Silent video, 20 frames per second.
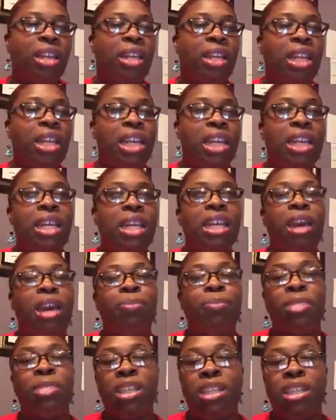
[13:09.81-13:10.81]
Leading
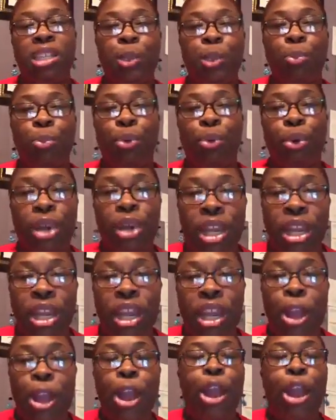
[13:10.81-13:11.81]
up, this is
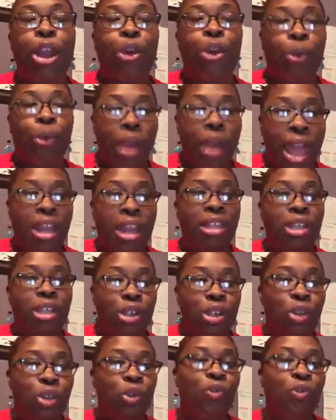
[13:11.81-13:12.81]

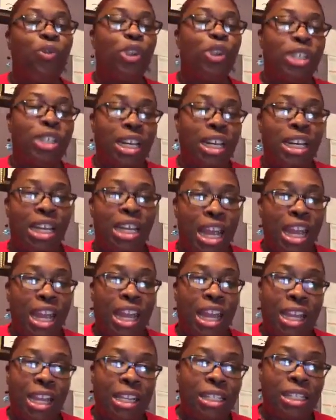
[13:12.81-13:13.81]
pre-gratitude for 10
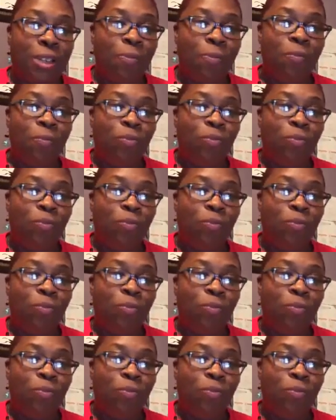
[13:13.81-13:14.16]
days.